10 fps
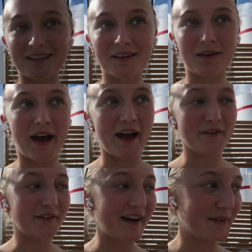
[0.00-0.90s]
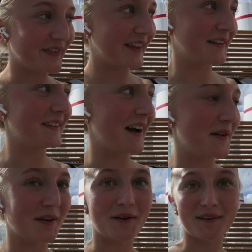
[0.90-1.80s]
I have kind of settled
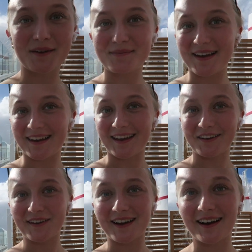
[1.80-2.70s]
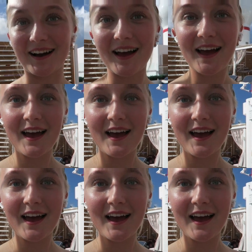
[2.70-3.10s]
down in our cabana area,